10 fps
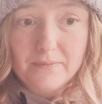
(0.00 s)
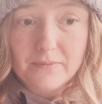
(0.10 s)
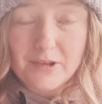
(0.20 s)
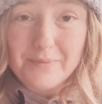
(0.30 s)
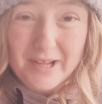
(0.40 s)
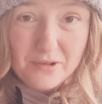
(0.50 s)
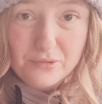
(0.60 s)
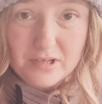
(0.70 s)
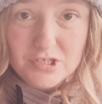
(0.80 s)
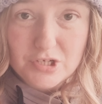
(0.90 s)
The
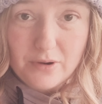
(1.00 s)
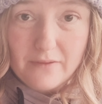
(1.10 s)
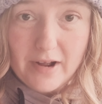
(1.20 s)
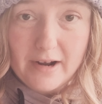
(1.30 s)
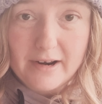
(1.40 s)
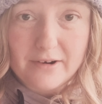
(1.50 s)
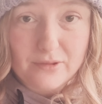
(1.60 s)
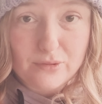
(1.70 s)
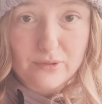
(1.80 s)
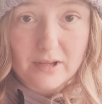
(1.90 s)
biggest issue I've had out of
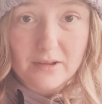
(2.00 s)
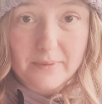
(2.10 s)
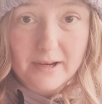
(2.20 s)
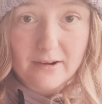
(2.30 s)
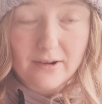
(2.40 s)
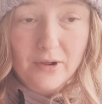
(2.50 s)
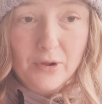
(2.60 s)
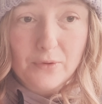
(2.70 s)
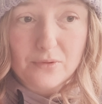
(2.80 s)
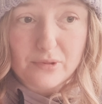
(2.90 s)
this incubator
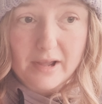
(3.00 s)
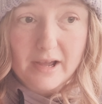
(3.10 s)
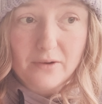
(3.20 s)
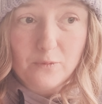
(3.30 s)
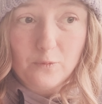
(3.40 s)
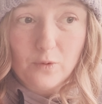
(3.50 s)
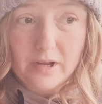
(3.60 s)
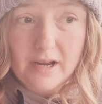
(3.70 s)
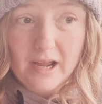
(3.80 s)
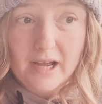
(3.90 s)
was I had
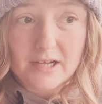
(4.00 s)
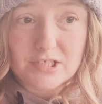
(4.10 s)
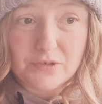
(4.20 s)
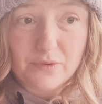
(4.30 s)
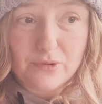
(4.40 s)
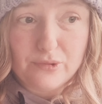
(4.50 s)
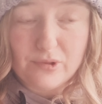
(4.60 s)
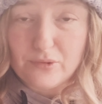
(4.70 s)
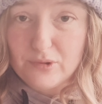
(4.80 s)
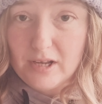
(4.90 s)
1 hatch. It was
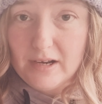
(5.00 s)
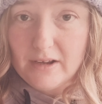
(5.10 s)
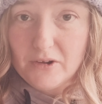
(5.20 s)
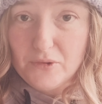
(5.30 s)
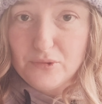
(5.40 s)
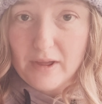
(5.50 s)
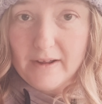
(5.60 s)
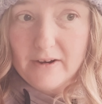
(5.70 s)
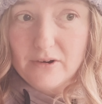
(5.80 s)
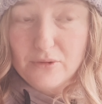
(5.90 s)
16 eggs
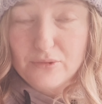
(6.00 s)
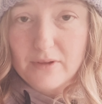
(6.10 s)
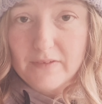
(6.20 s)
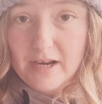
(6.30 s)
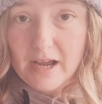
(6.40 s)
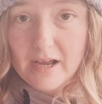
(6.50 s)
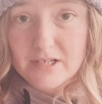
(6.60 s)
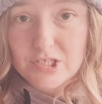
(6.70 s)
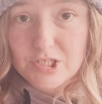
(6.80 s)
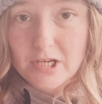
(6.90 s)
and 7
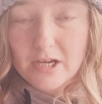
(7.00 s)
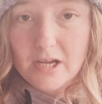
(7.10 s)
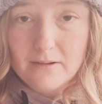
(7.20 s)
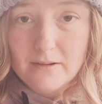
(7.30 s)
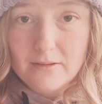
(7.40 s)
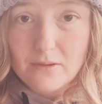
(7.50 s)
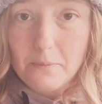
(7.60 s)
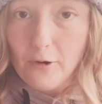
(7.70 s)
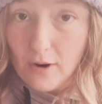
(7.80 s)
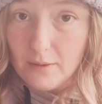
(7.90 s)
hatch. The
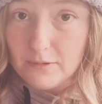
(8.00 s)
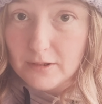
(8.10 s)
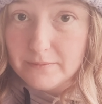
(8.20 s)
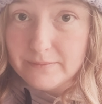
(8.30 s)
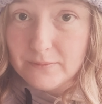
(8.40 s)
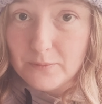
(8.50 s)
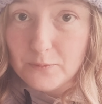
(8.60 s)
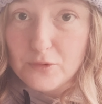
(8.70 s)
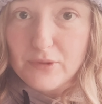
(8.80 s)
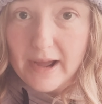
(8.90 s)
problem
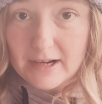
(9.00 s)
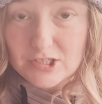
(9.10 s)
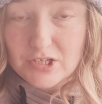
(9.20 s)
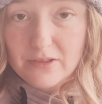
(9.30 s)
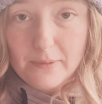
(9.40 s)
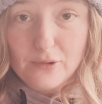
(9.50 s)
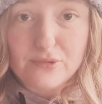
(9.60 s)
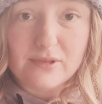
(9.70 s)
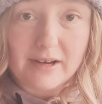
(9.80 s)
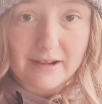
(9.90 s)
was actually the
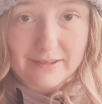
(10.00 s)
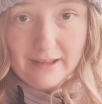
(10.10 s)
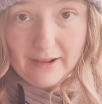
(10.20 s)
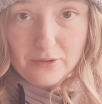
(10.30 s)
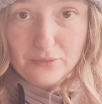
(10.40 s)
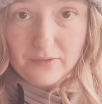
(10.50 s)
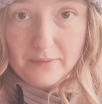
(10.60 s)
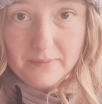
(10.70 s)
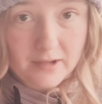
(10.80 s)
person that I got the eggs from.